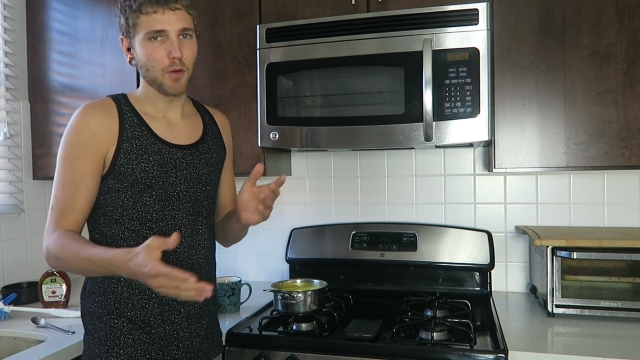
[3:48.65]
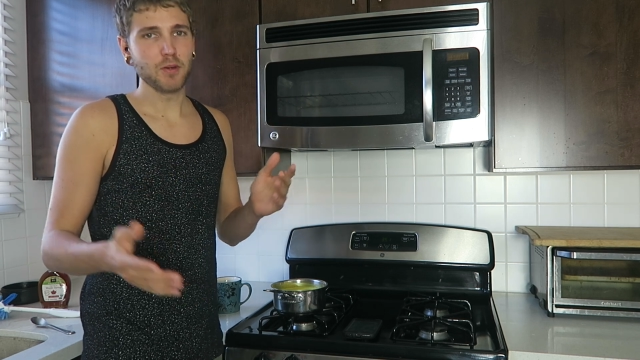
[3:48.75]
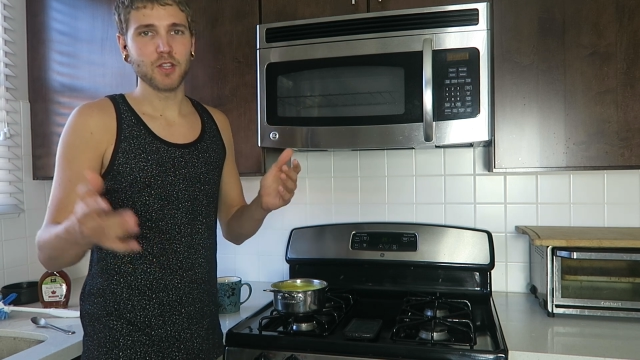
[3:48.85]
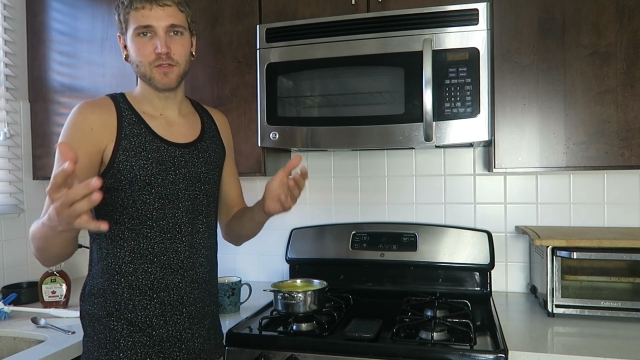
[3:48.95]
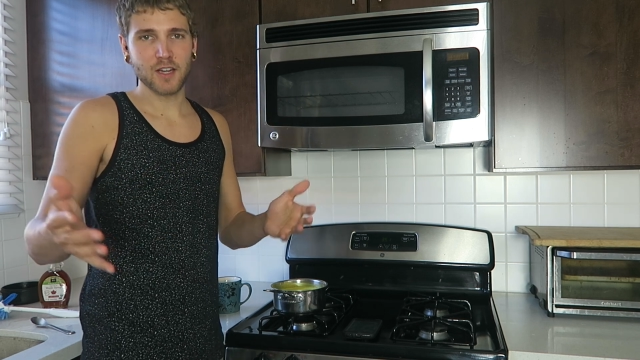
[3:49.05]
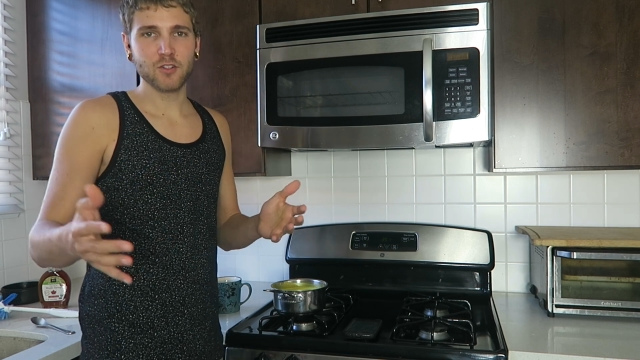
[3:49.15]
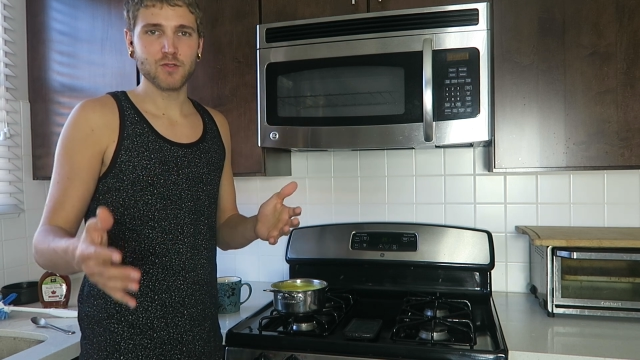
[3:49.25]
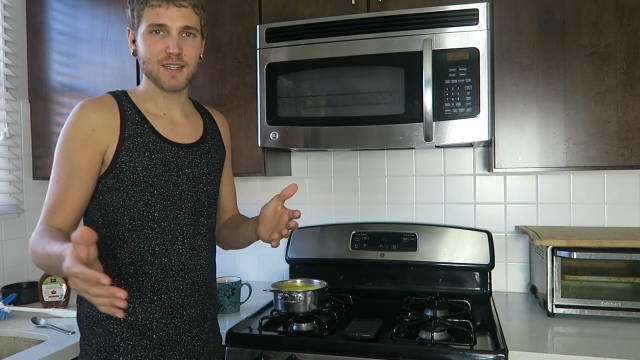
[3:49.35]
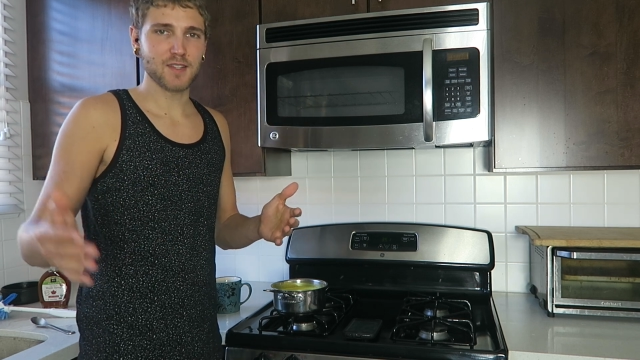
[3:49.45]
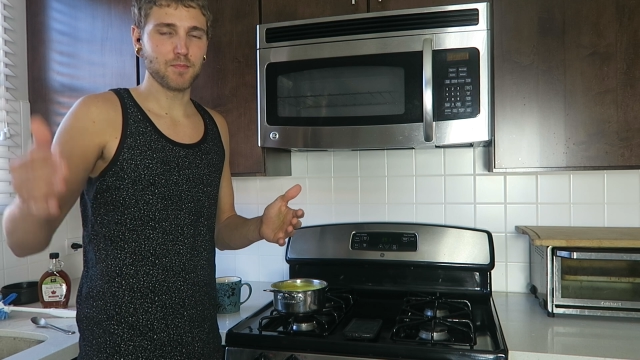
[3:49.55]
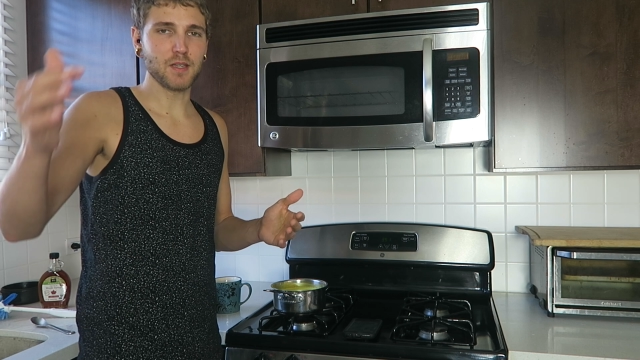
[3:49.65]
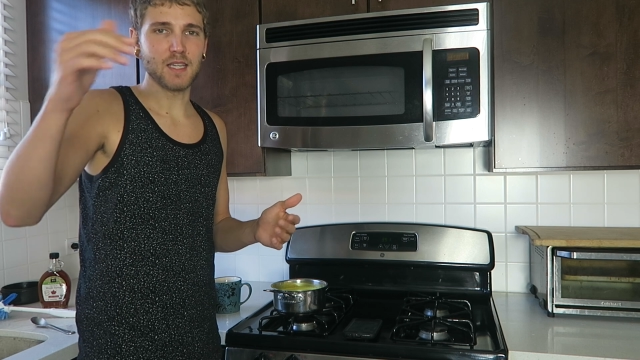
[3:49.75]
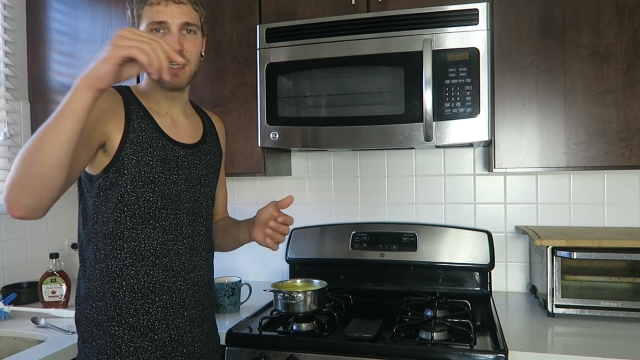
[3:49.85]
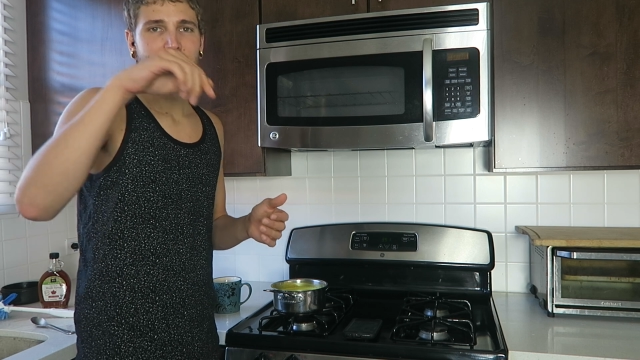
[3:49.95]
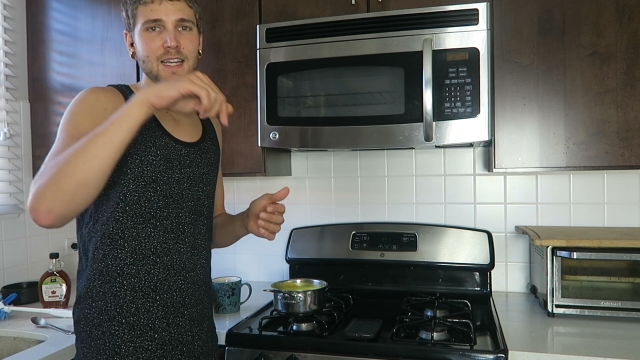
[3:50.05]
I'll put the final
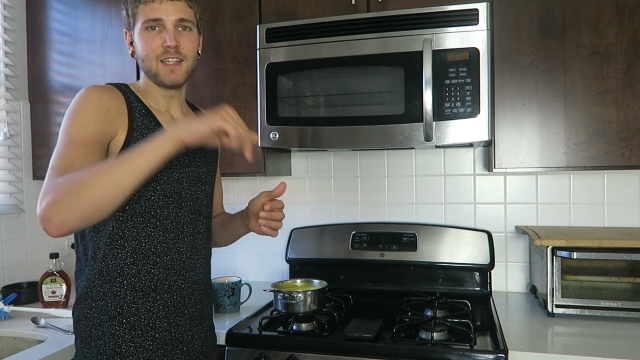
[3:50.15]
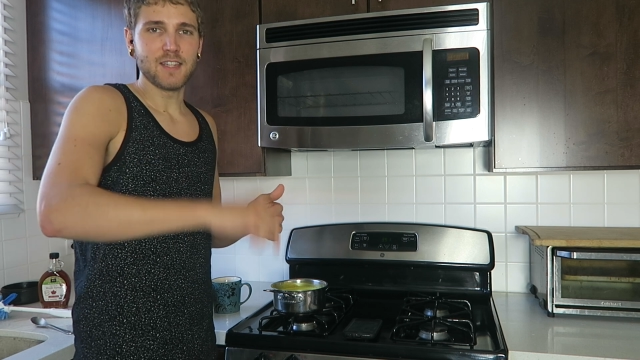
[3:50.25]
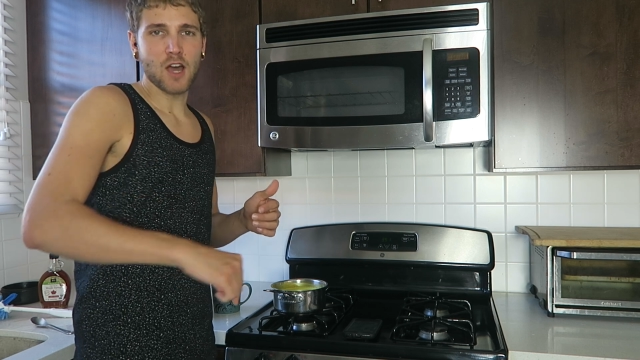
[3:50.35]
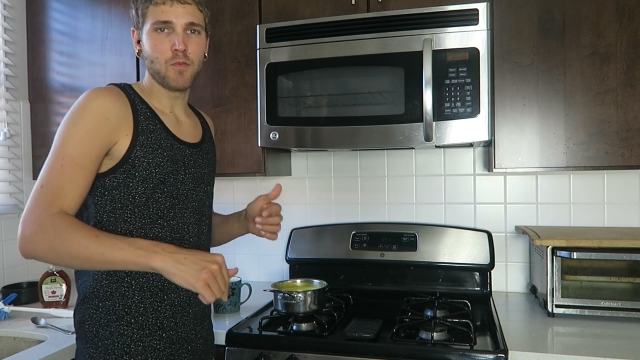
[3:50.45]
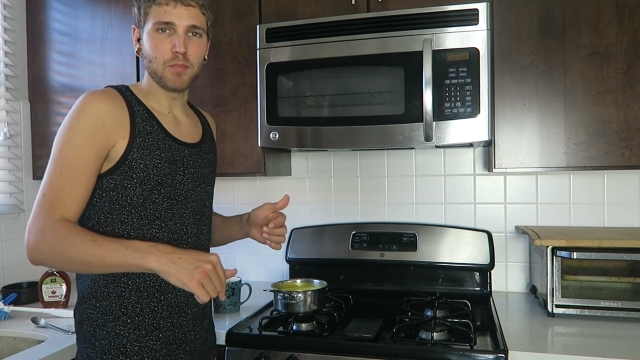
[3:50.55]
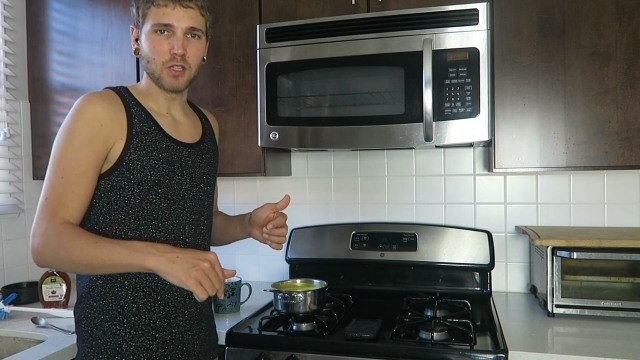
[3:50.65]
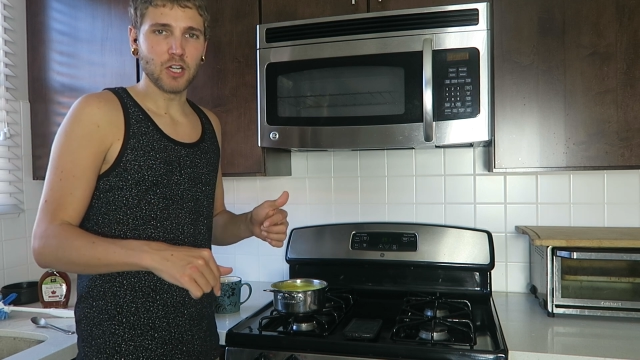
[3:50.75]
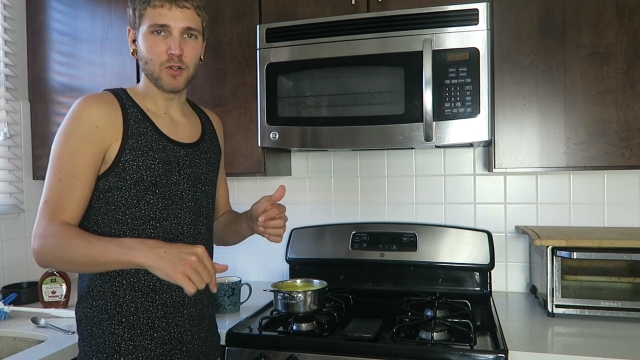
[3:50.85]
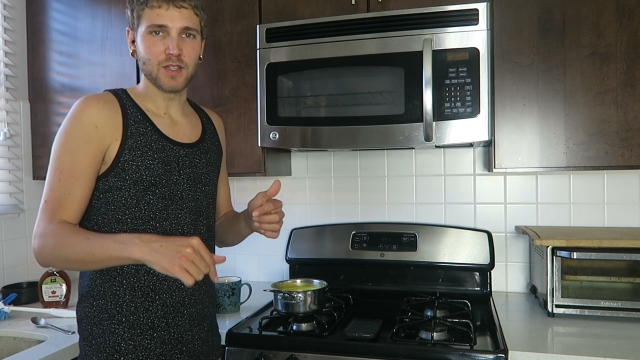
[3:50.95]
recipe down below